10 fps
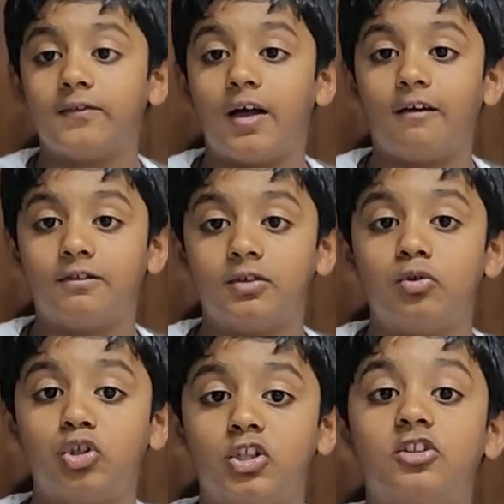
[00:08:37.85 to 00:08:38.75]

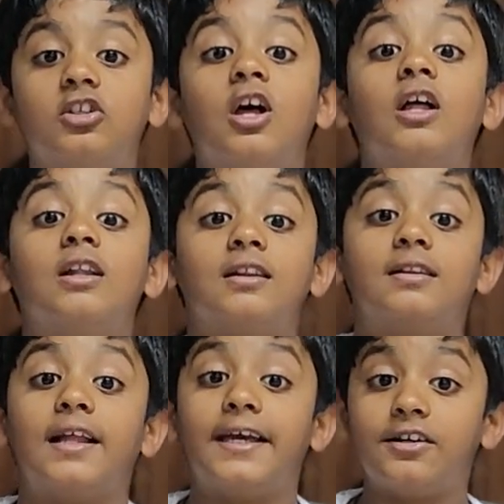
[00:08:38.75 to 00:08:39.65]
Evolution
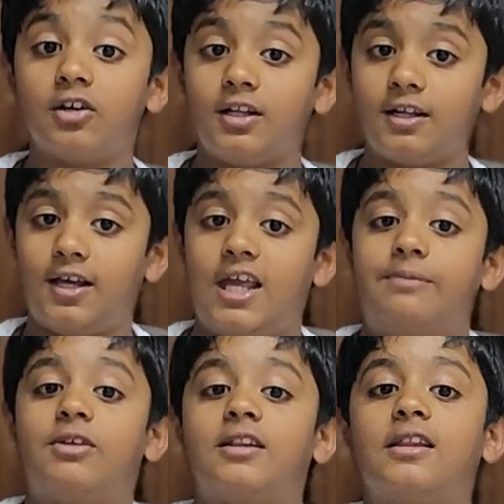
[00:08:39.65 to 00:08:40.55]
later in the
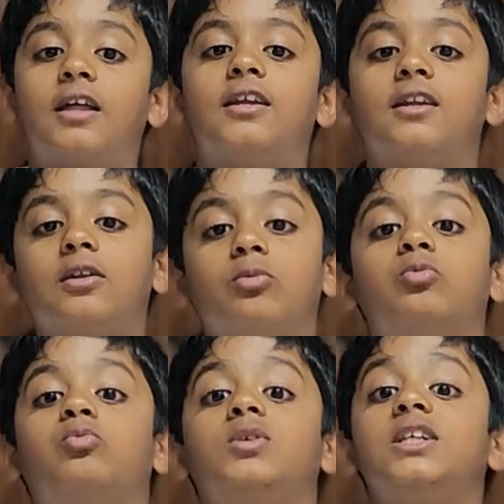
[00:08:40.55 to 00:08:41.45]
games, and then in the
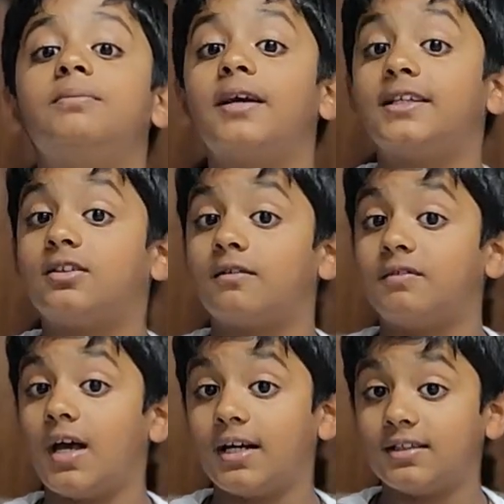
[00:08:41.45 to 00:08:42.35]
remakes
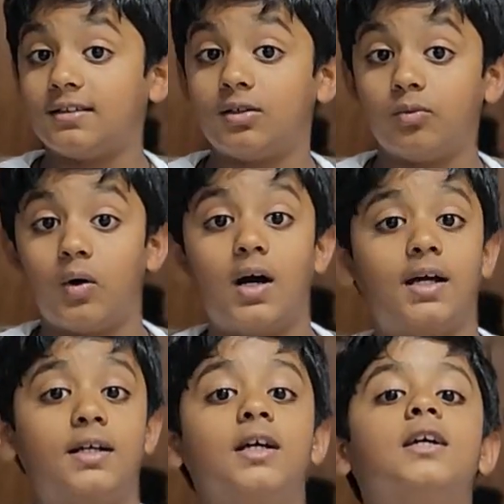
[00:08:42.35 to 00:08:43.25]
of X and
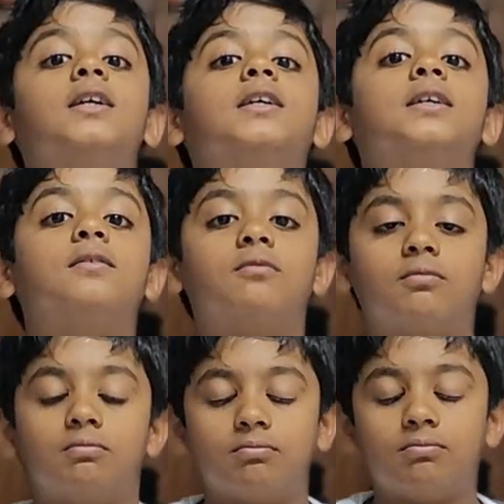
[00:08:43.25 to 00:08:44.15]
Y,
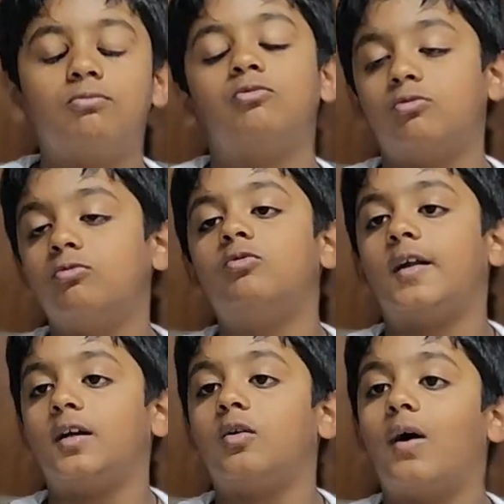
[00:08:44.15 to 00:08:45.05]

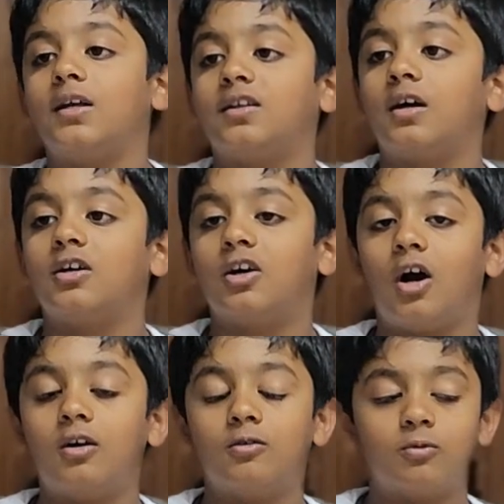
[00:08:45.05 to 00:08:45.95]
Rayquaza
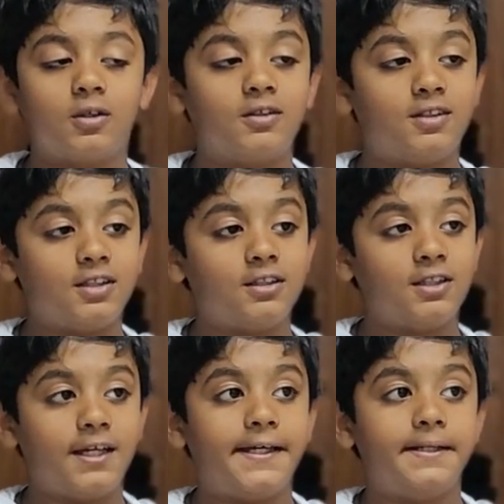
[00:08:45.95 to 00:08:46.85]
was in the
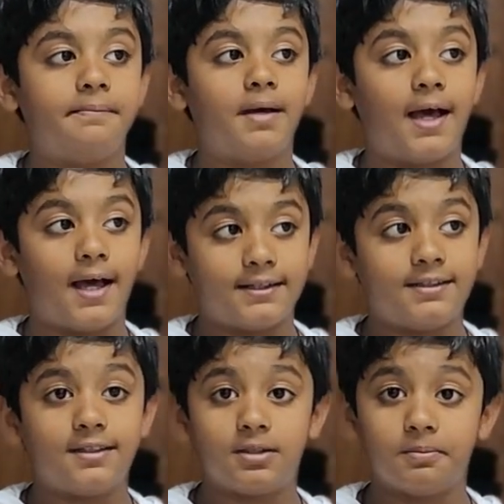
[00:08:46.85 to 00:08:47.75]
game
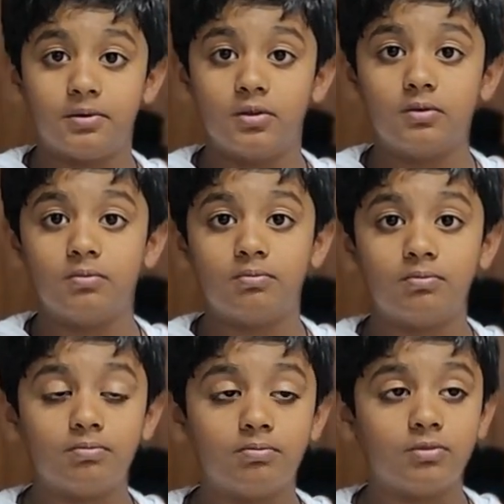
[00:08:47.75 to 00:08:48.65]
accessible
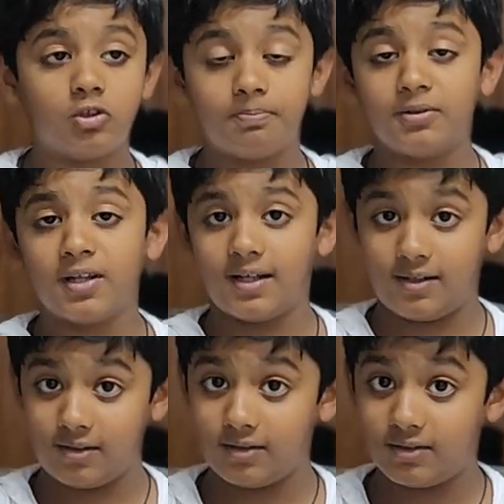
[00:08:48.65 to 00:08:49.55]
to
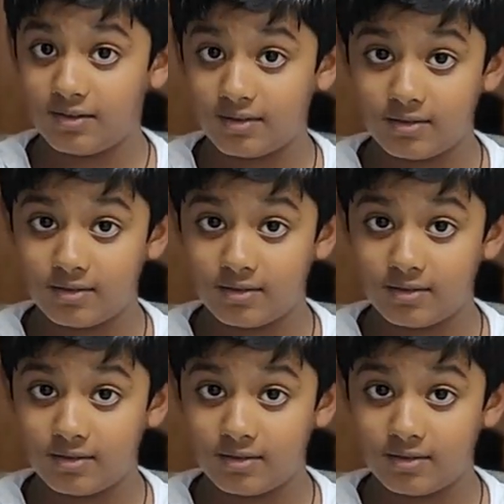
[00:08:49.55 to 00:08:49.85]
players.